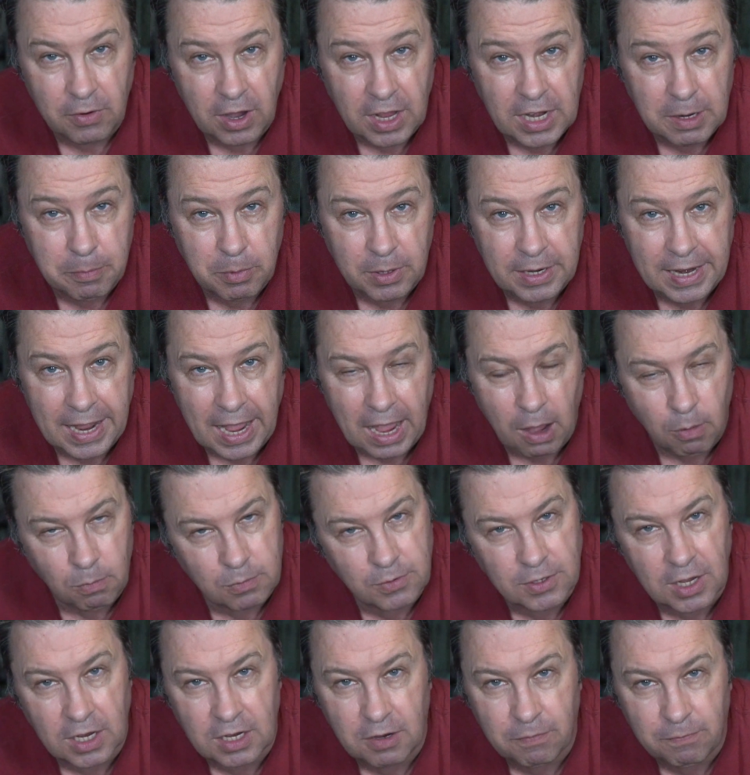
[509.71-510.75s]
for anybody
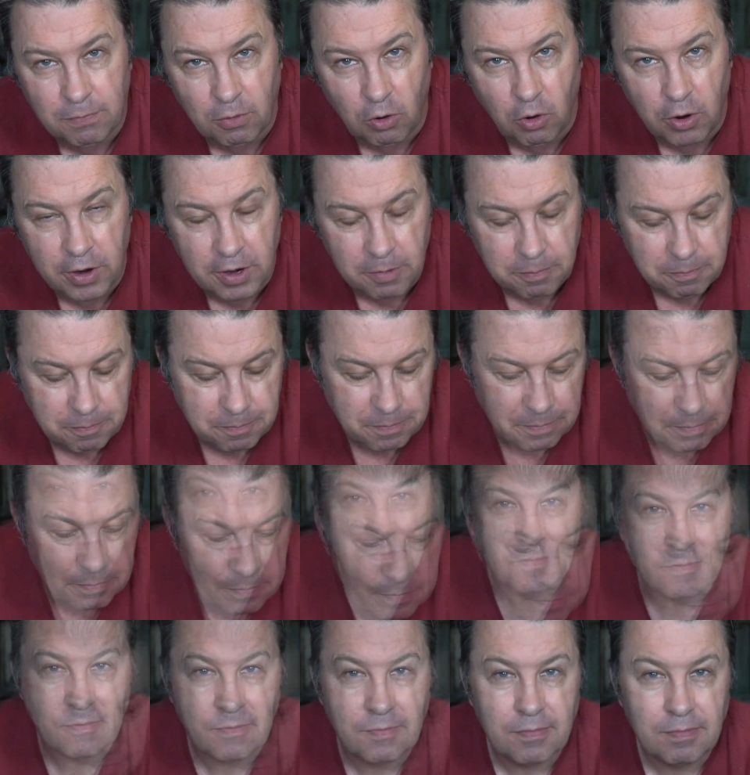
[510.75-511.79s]
outside of Florida.
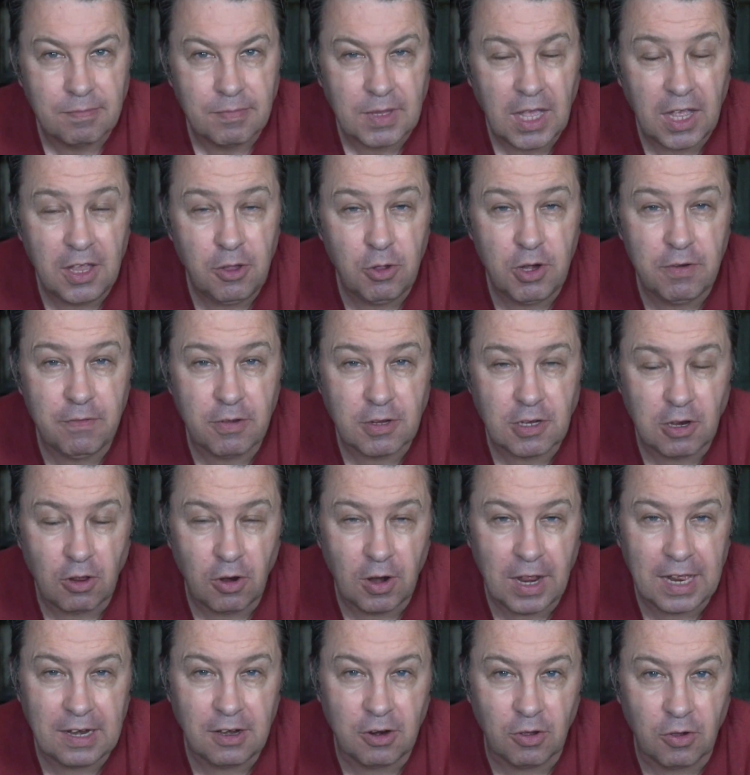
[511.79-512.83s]
Universal
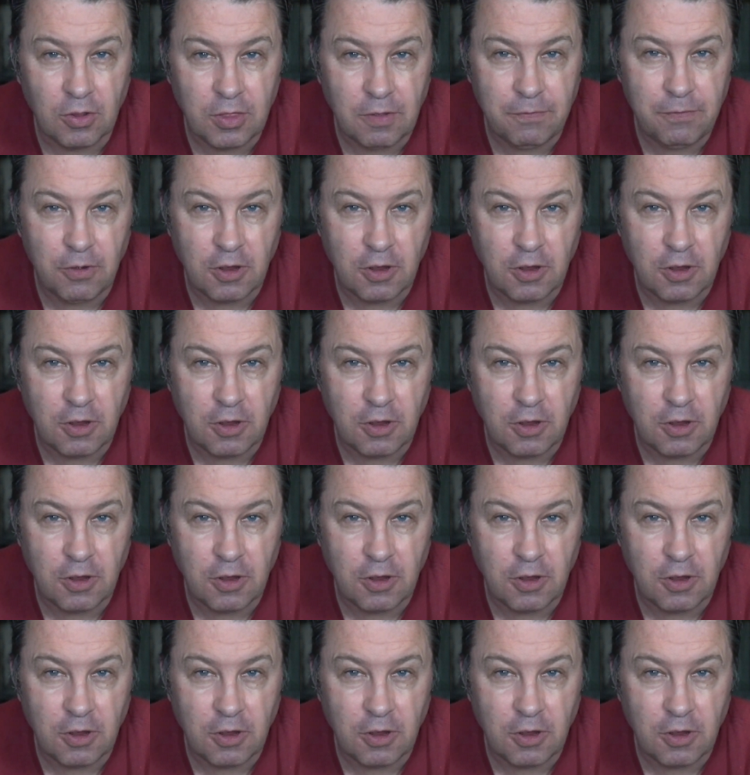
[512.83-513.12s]
Orlando, the